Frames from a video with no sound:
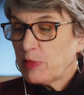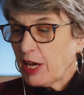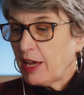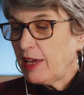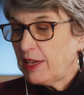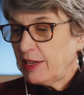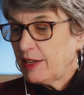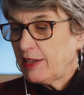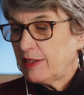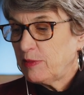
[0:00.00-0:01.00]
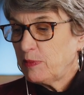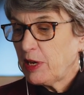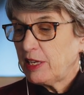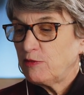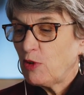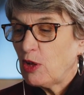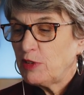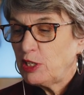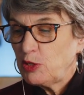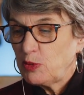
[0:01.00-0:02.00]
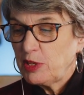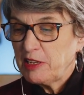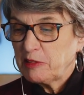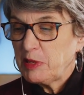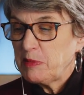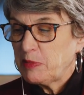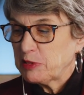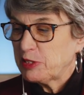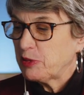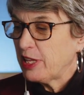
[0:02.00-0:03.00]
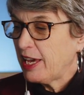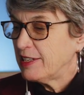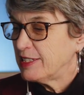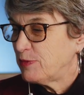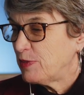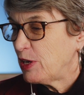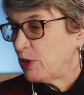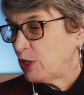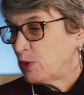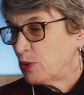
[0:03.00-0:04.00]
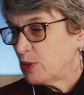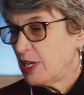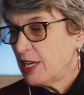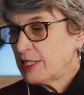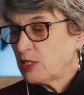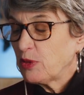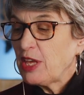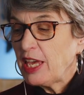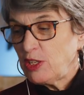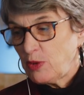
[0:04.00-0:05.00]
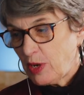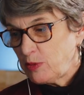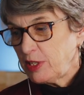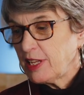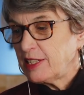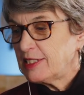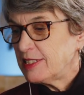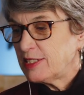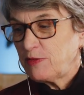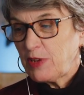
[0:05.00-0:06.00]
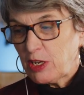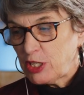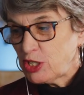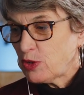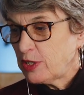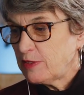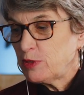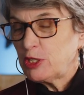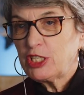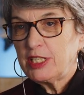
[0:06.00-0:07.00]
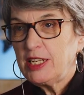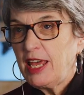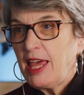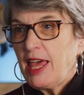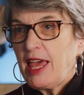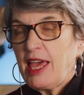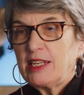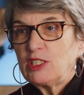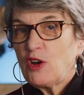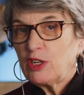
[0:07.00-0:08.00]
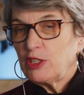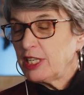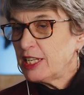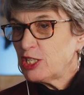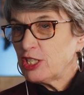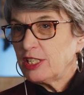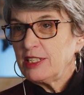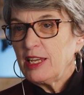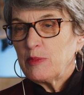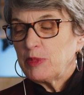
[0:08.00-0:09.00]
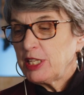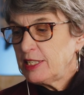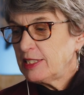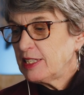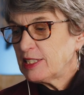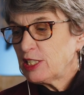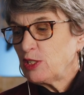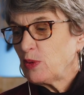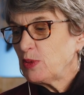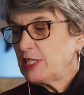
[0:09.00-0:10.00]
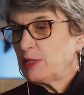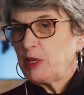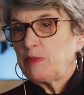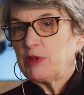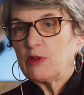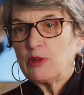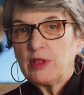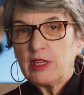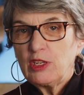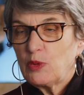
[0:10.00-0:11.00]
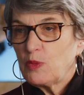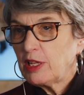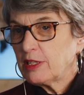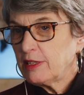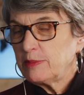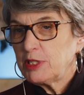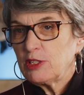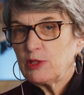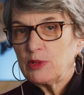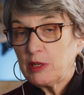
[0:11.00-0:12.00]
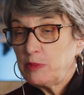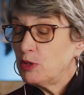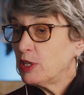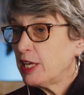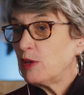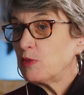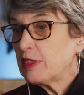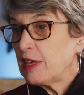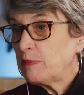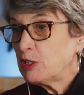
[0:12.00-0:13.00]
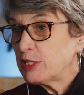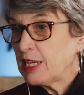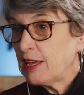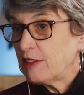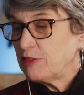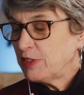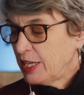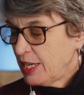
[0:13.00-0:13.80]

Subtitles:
by involving you with young people. So that is very cool. So thank you. I realize it's a very shortened version. And congregation, please get to know these people. You're welcome to communicate with them yourself.